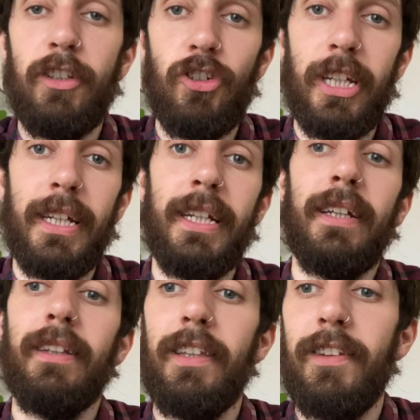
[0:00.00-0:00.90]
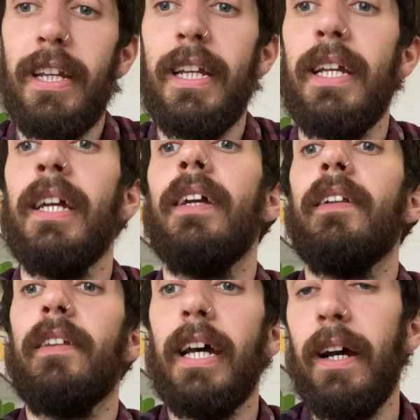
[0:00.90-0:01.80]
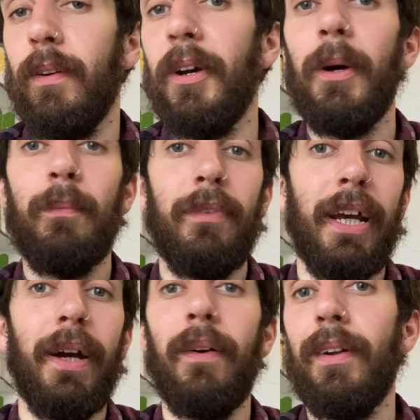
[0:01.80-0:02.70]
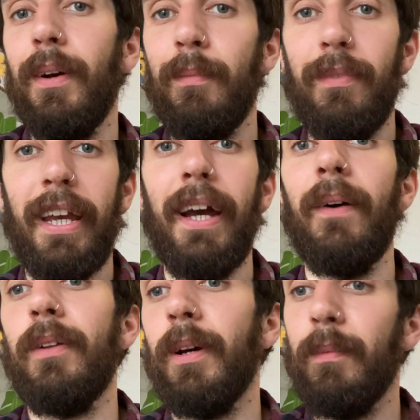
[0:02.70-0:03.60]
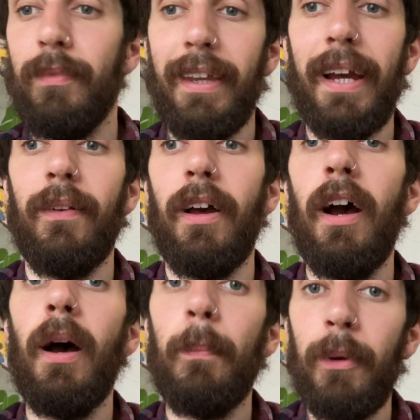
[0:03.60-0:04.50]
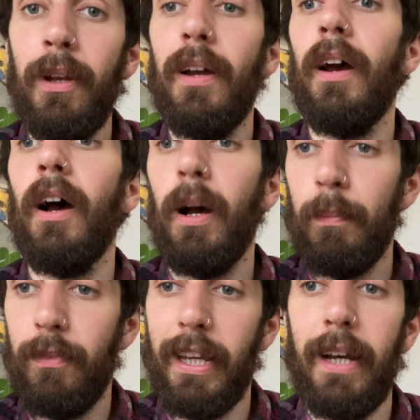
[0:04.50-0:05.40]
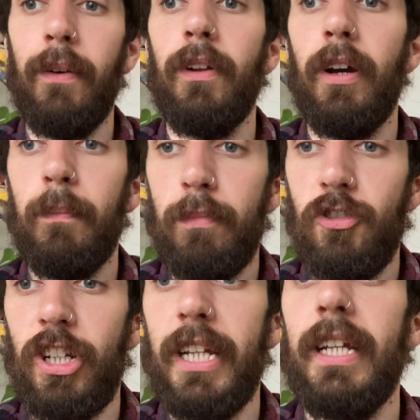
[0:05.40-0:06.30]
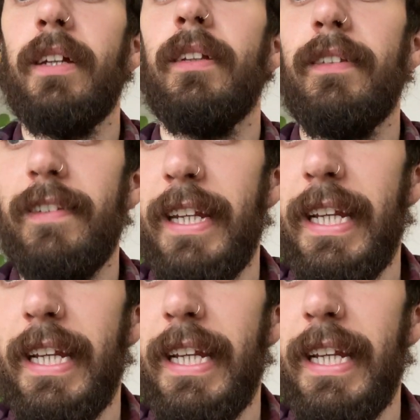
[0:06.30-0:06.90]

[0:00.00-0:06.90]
G, D, down, up, down, up, down, up, down, up, down, up, G, D.